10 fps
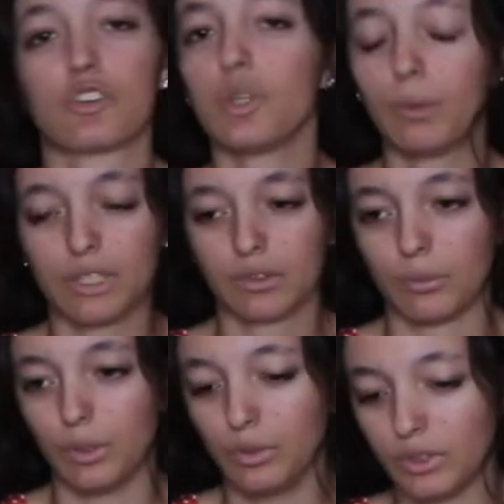there's no way to
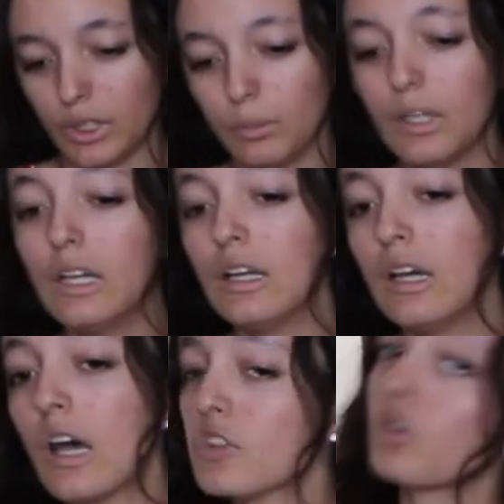remove them.
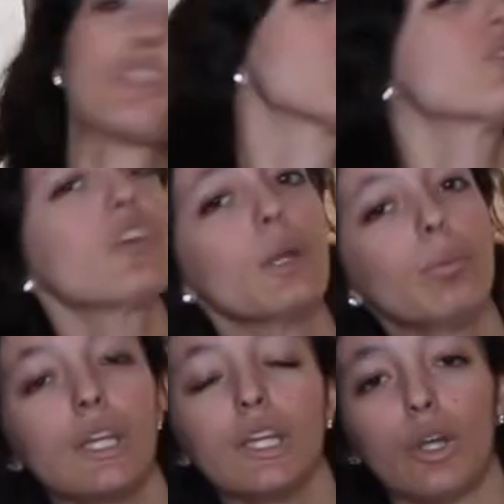So this was going
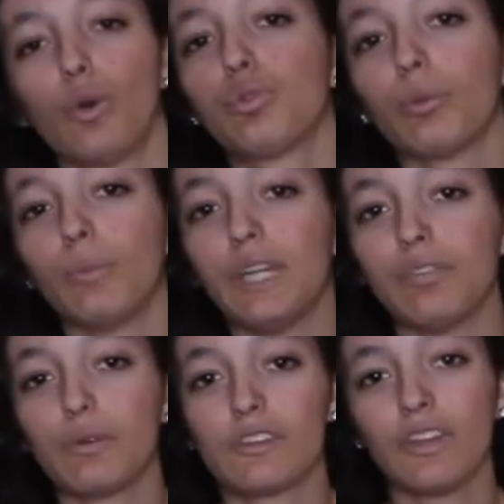to be a no for me. If
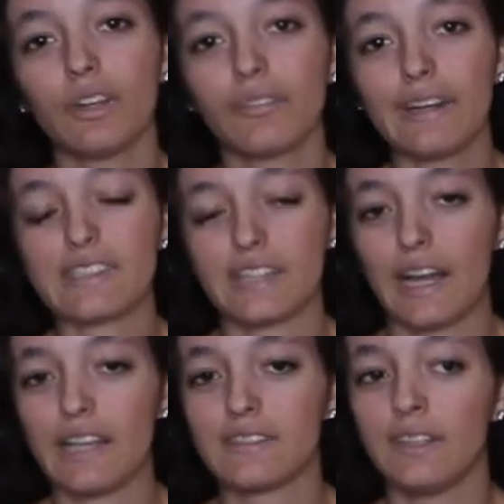it was in the right
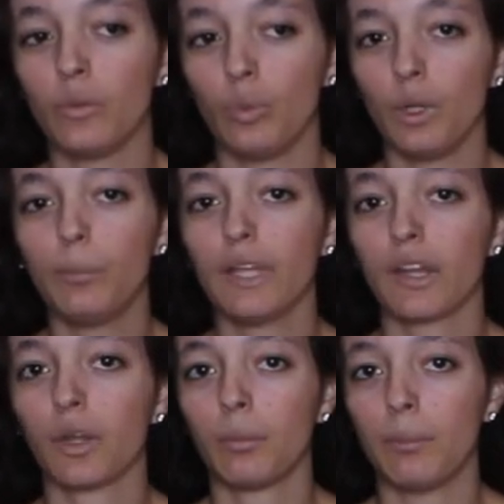size, it would be a
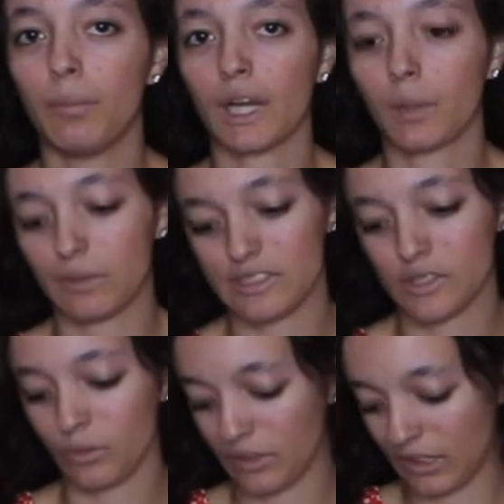little bit better, but
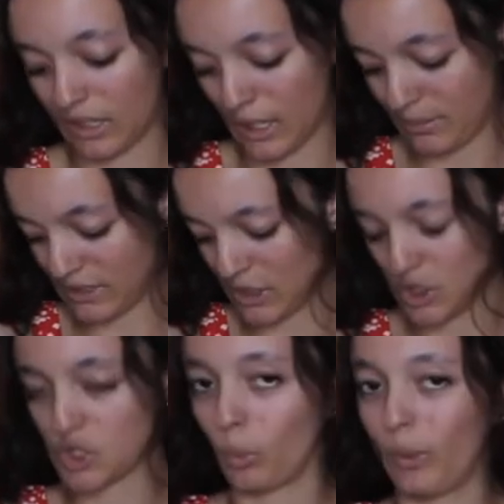still with the cups and
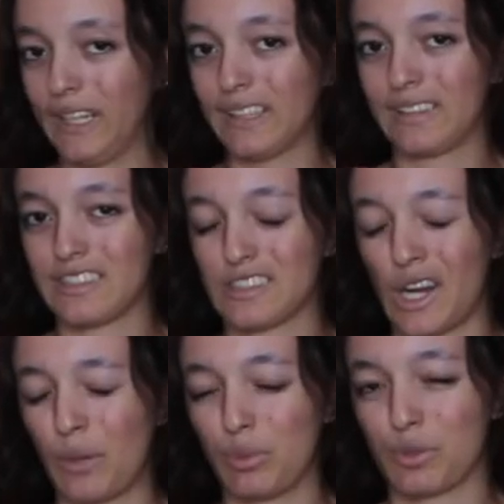just the way that this
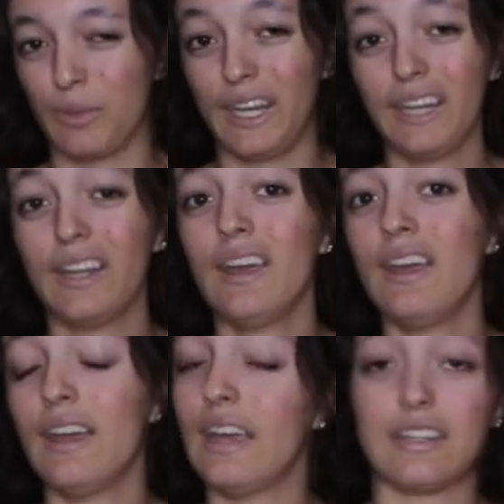top was made,
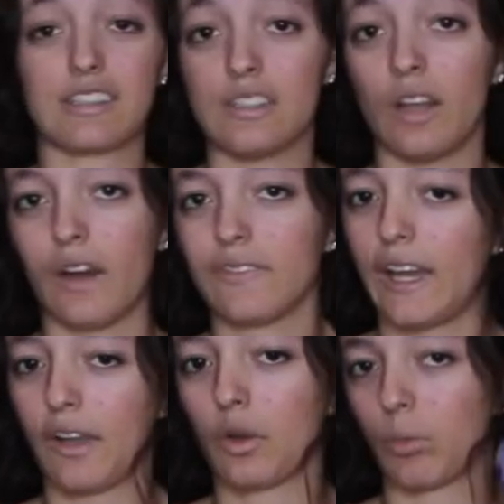it's not
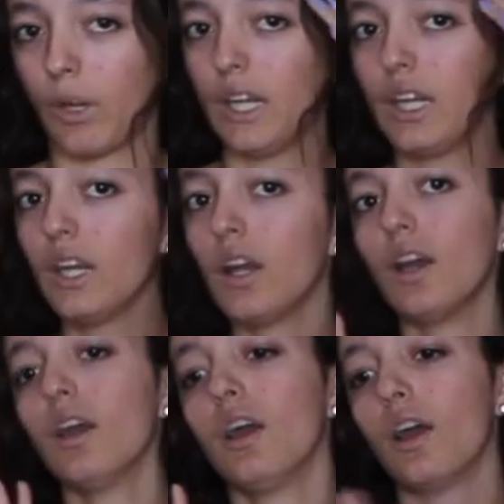that great.
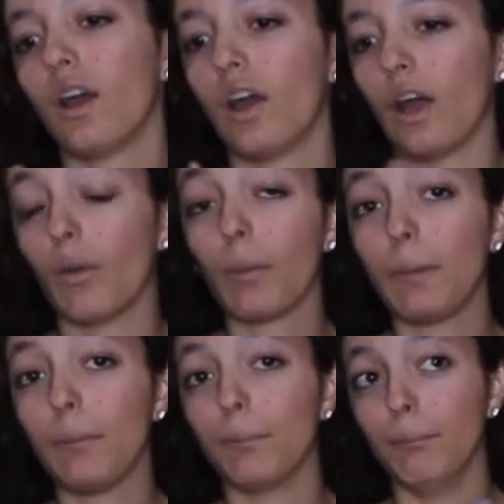I don't want
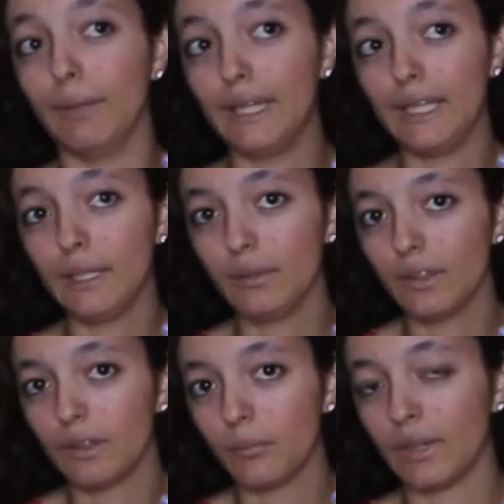to be mean,
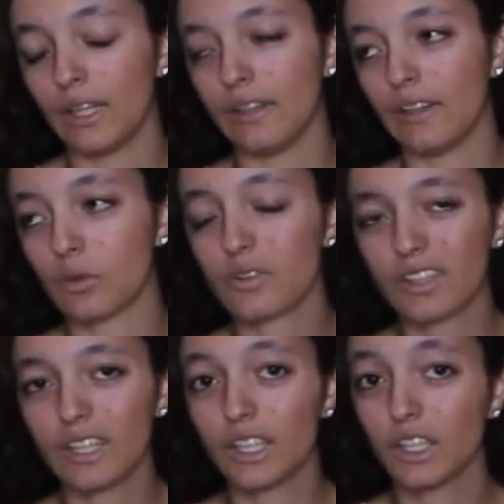but this one's
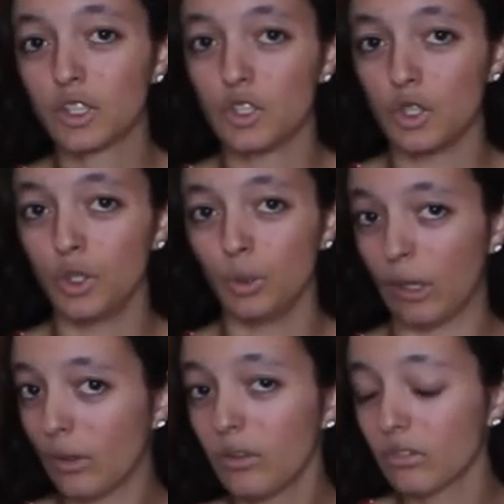gonna get a two.
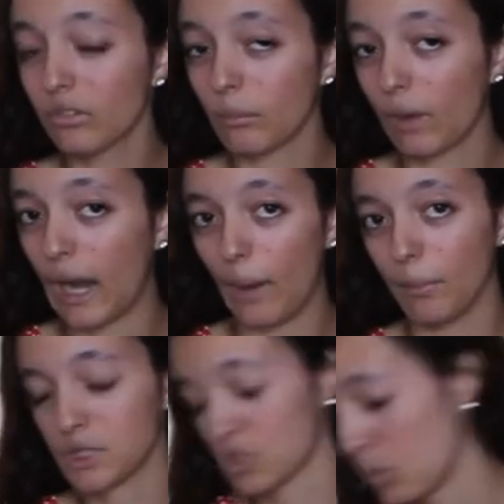I don't even remember how much